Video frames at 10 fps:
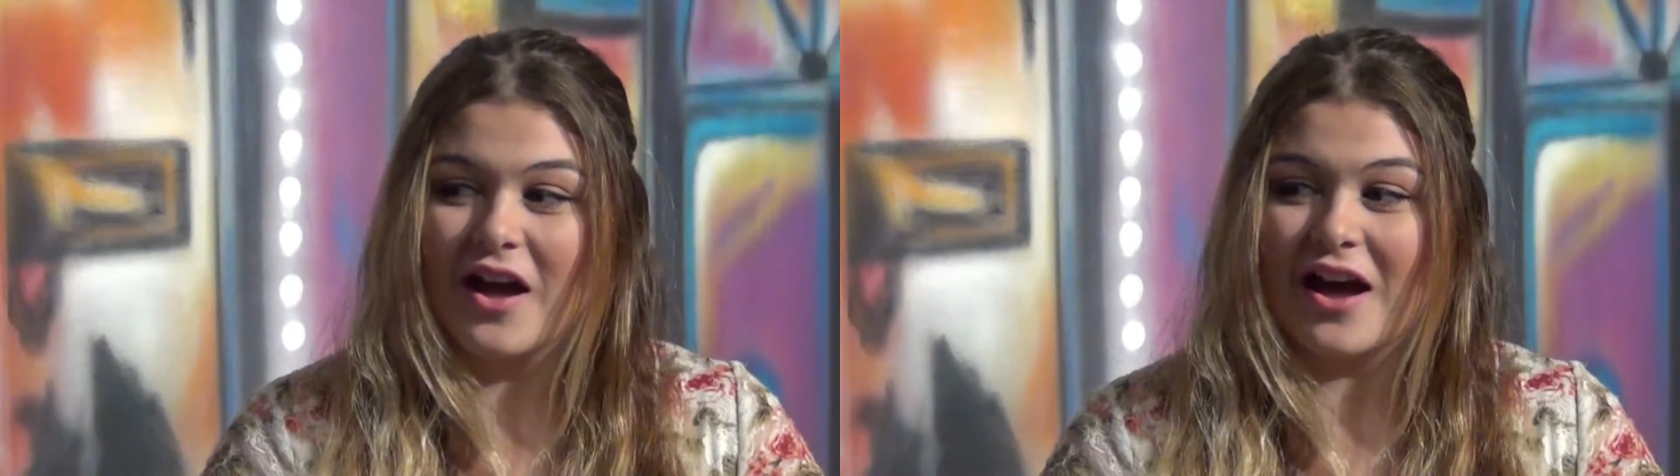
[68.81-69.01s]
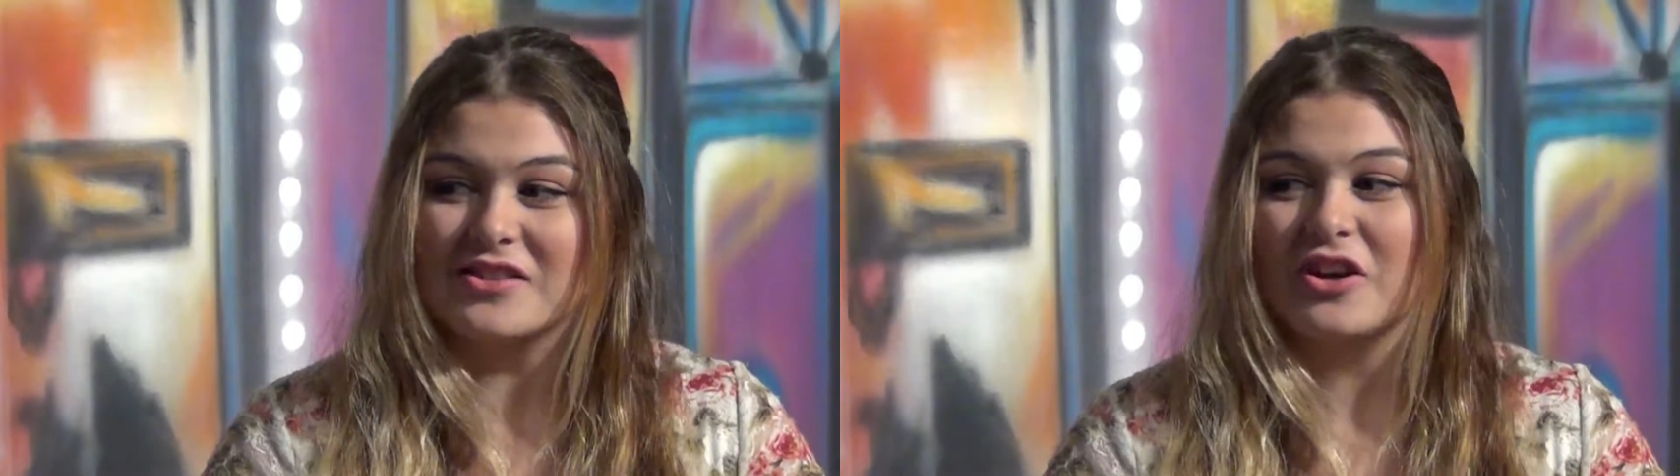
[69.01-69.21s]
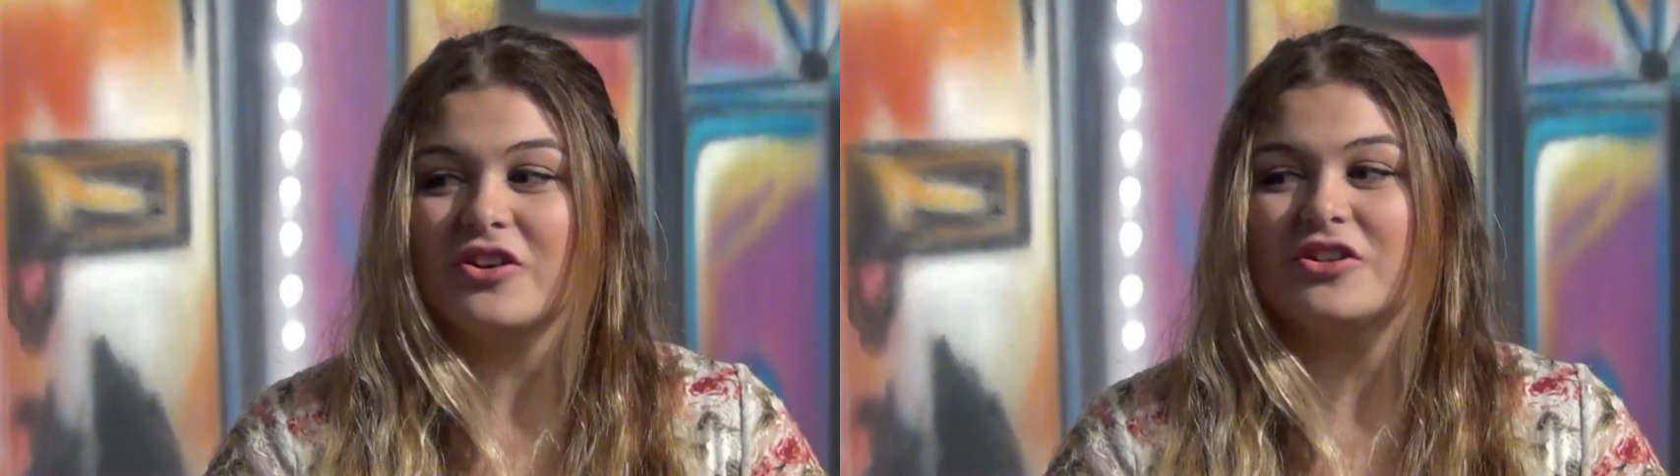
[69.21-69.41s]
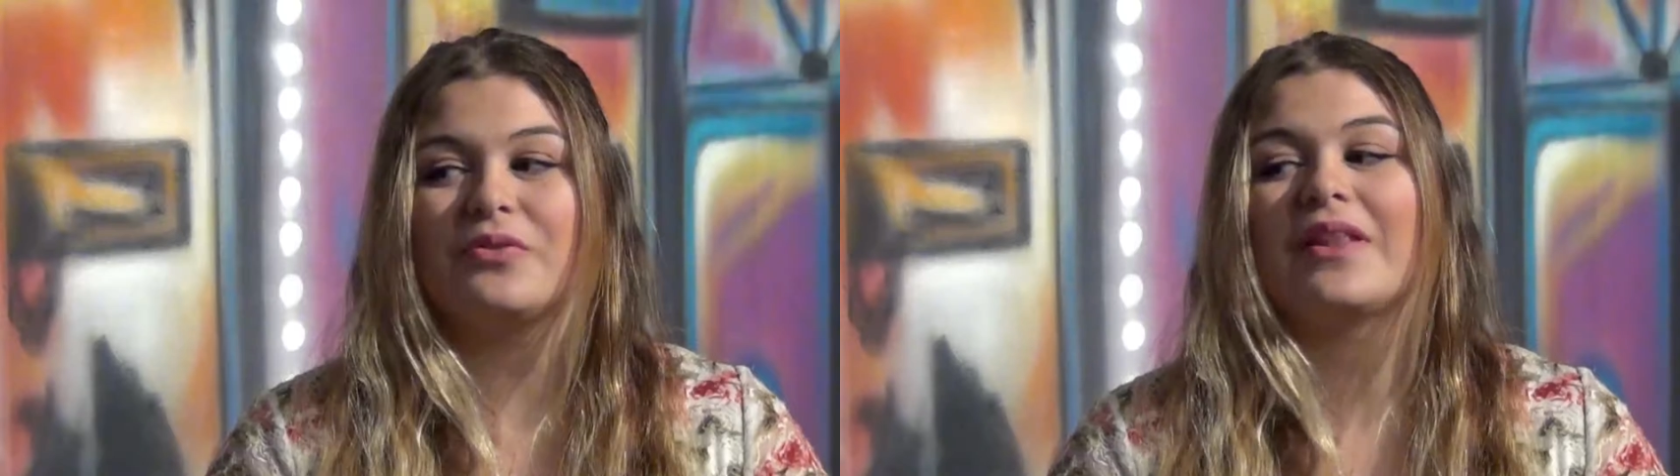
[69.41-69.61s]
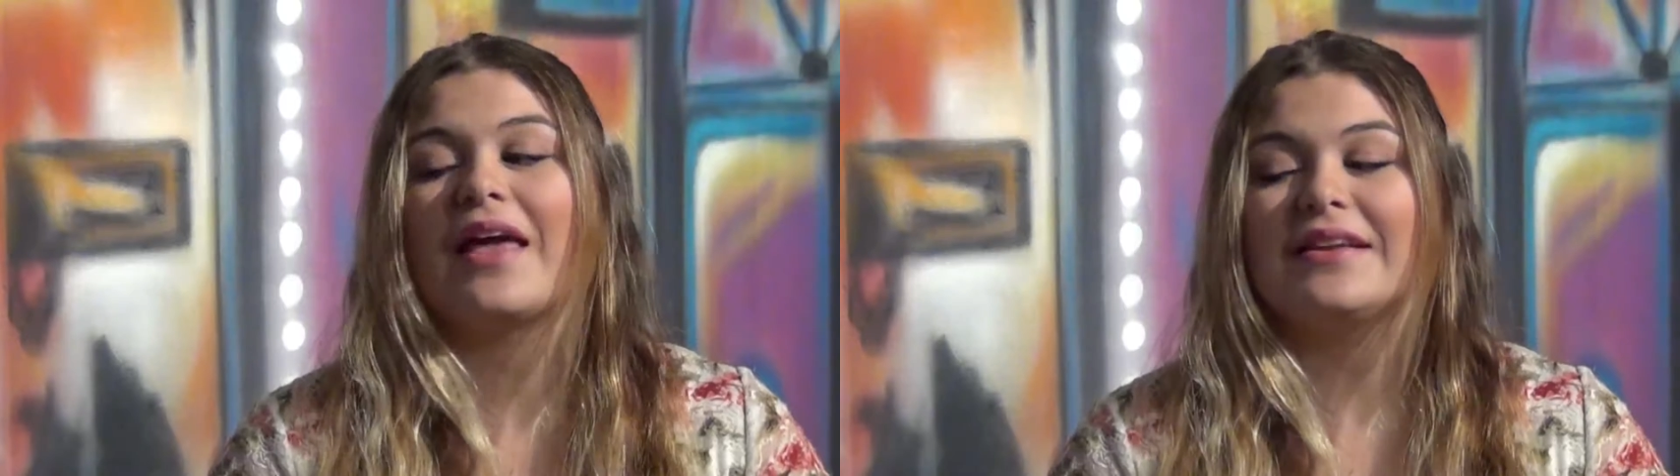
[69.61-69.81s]
I started
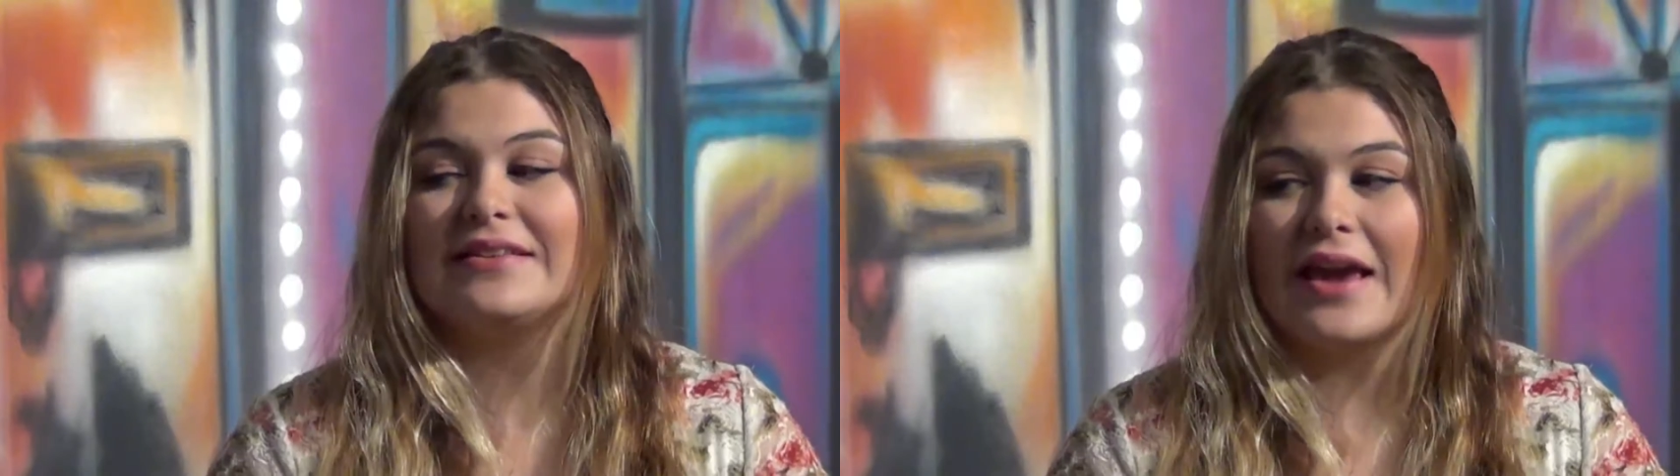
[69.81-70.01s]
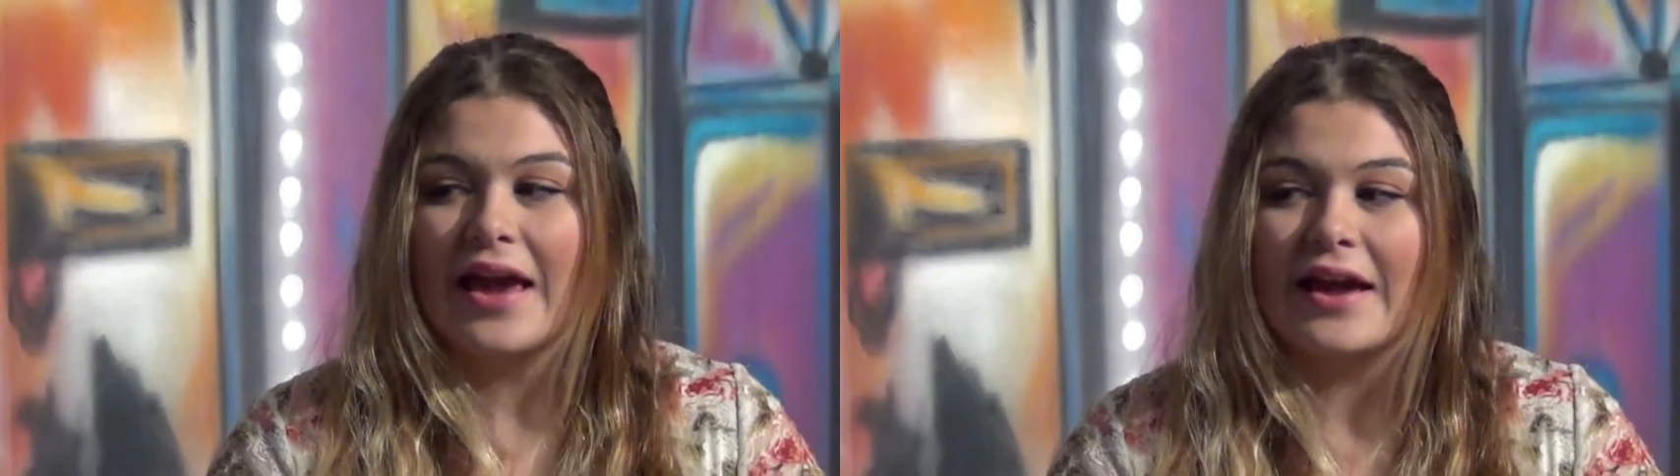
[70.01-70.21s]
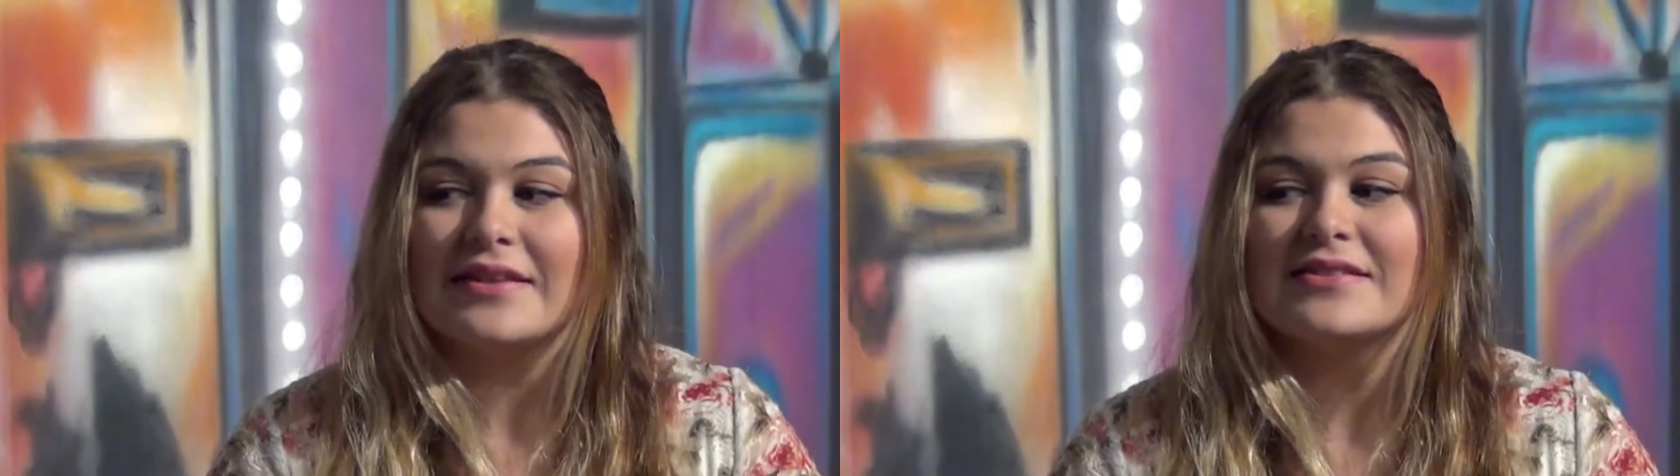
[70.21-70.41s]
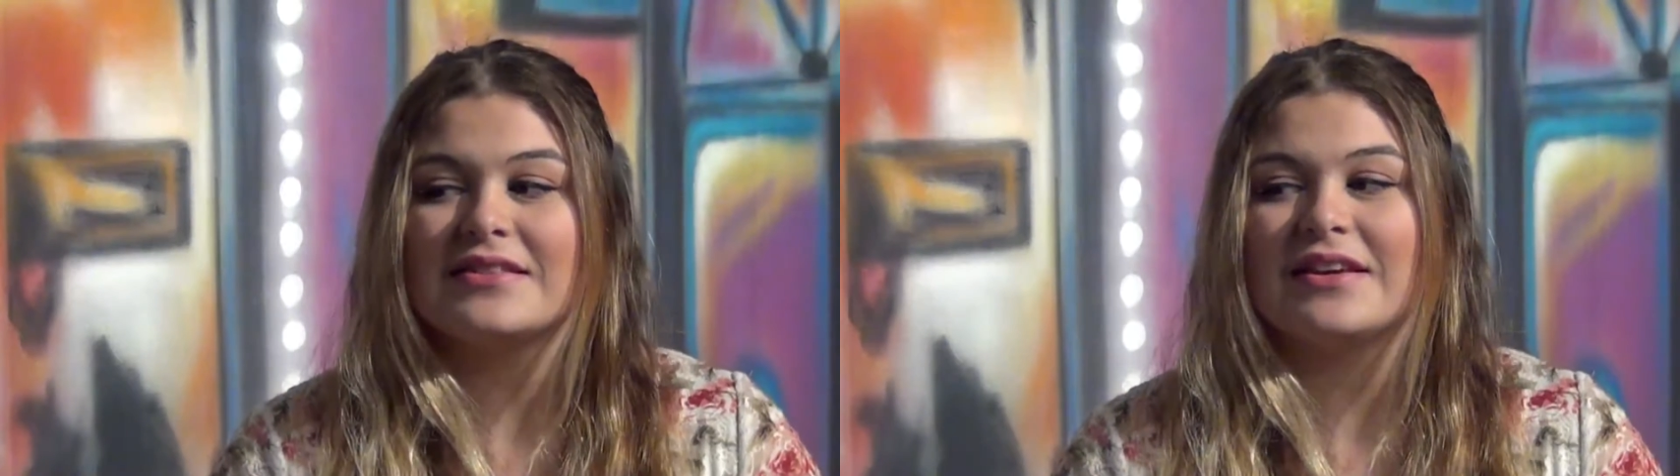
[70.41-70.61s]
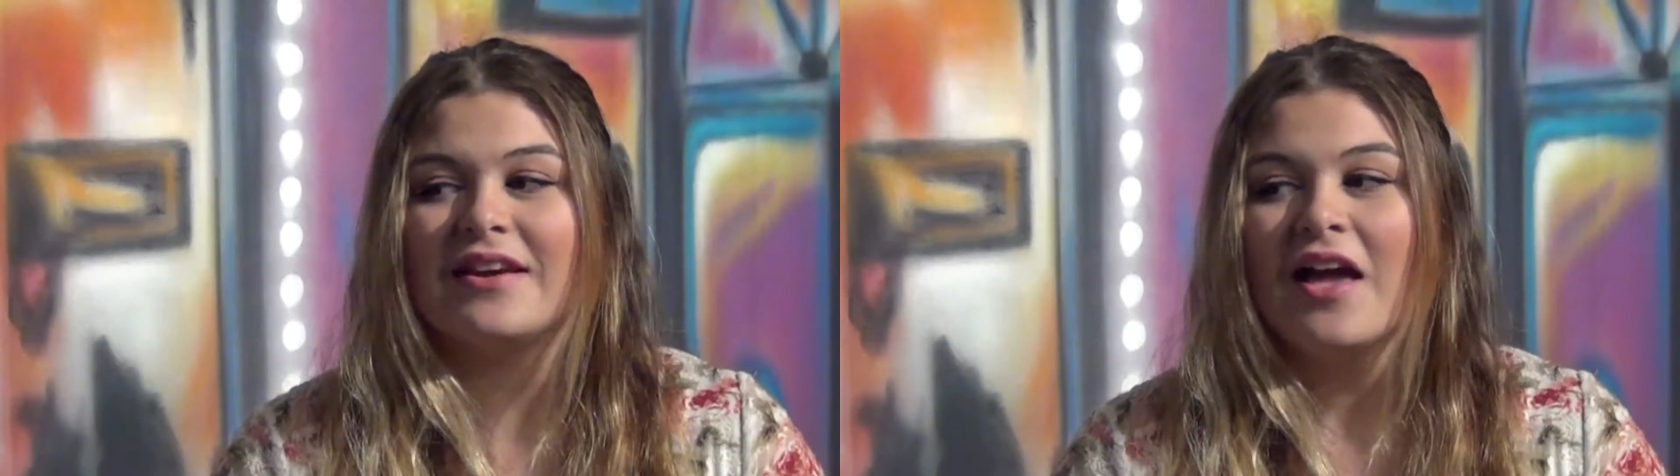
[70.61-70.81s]
doing like dance
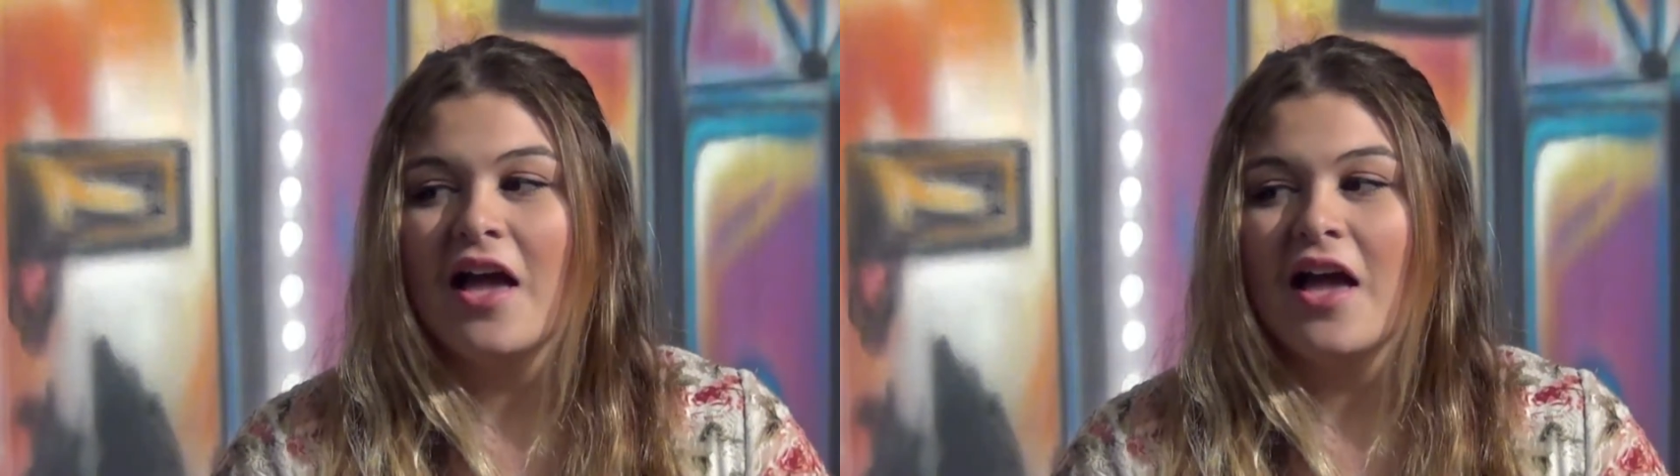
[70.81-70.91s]
and